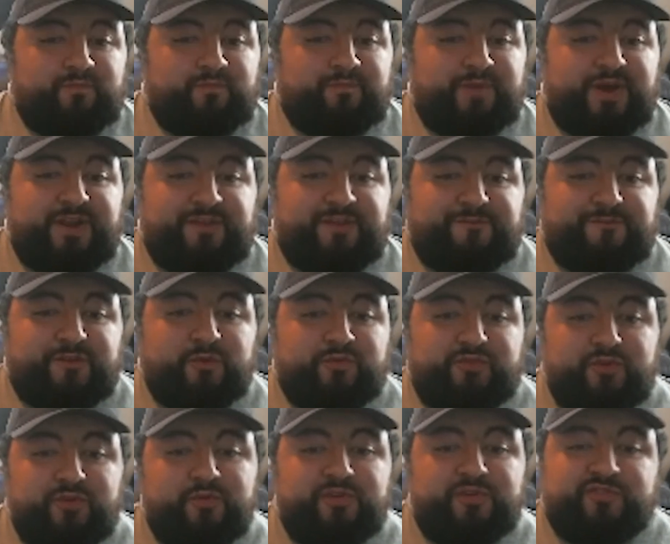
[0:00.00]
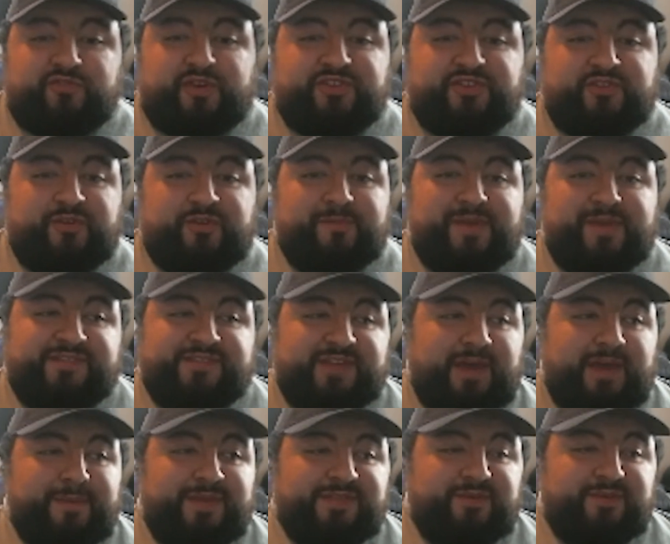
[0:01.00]
But if you do enjoy turn-based
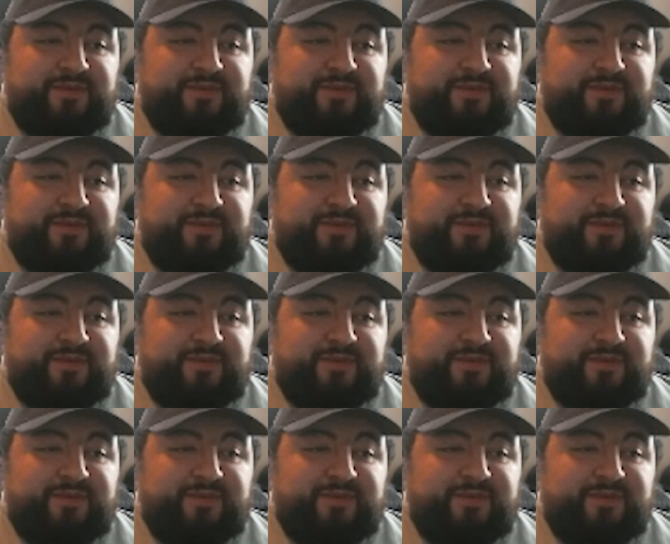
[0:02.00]
combat,